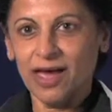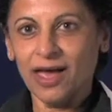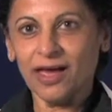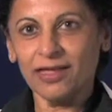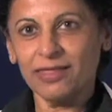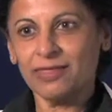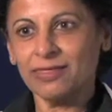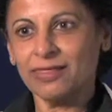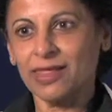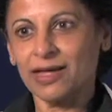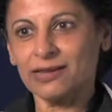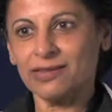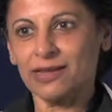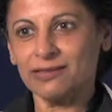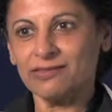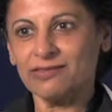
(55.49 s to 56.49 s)
and
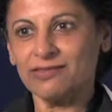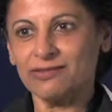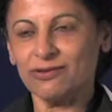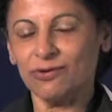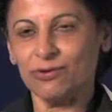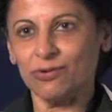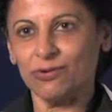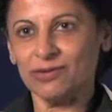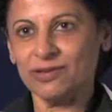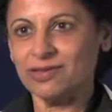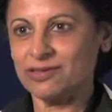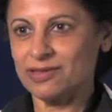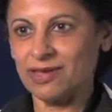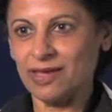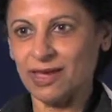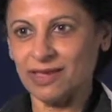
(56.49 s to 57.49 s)
that gets stored
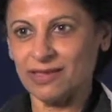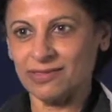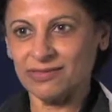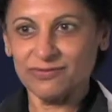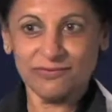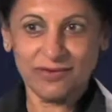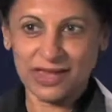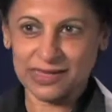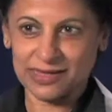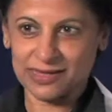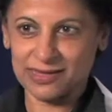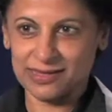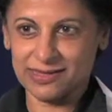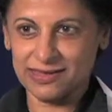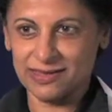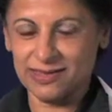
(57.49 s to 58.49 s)
as
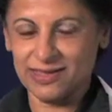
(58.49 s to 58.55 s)
fat.